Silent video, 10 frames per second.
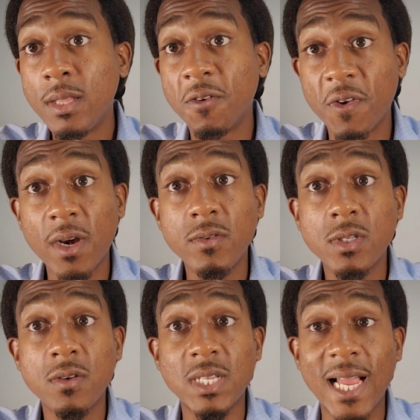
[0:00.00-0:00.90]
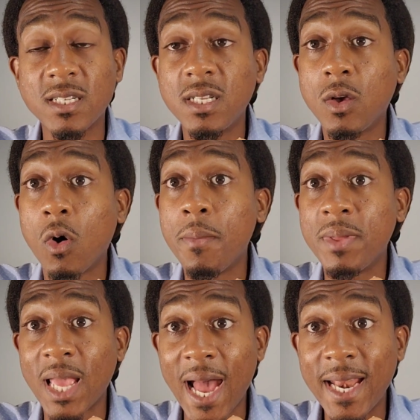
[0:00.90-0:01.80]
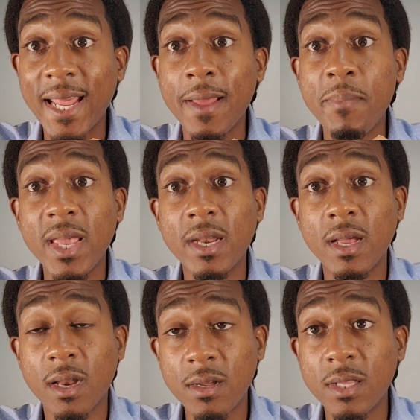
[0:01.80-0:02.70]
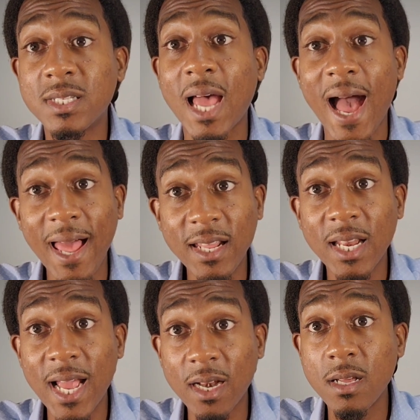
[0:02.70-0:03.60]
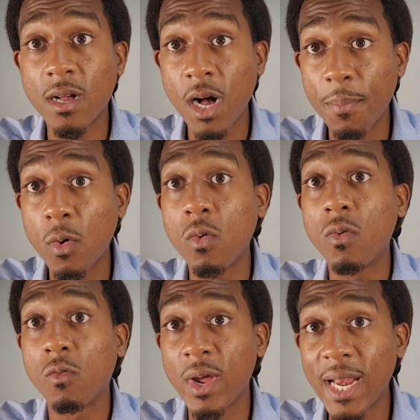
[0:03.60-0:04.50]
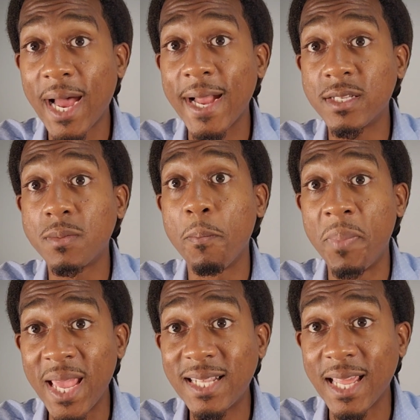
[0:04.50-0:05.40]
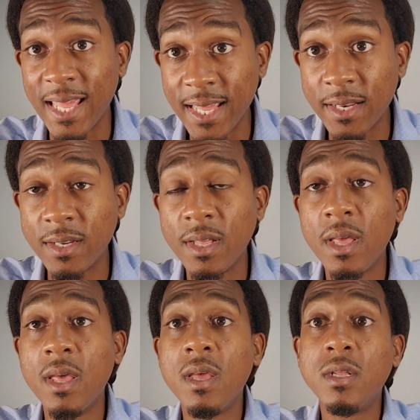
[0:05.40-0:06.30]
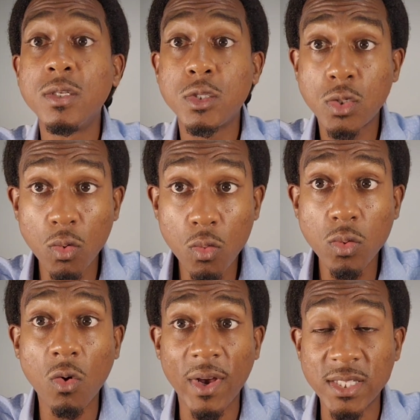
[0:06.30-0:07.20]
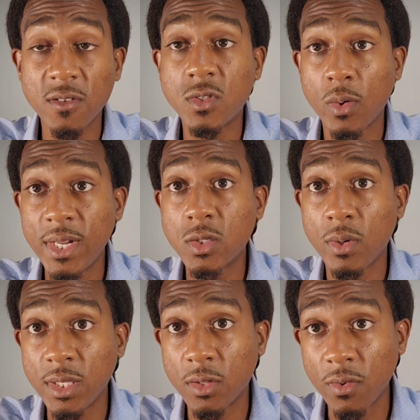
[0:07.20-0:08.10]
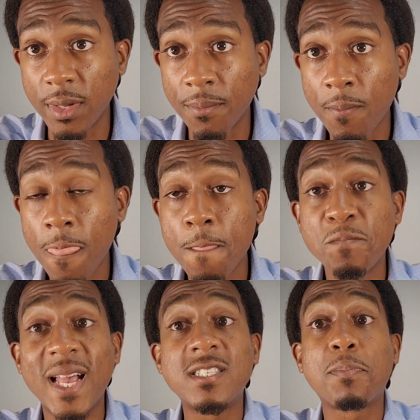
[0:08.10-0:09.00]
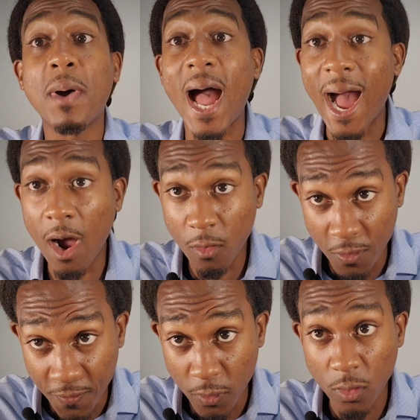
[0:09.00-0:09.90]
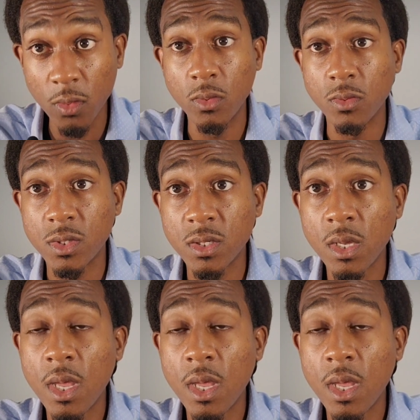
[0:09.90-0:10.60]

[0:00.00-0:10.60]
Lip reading: The Federal Reserve is actually going beyond that and making it clear there's highly likely a couple rate hikes baked in to the rest of 2023. That's powerful news,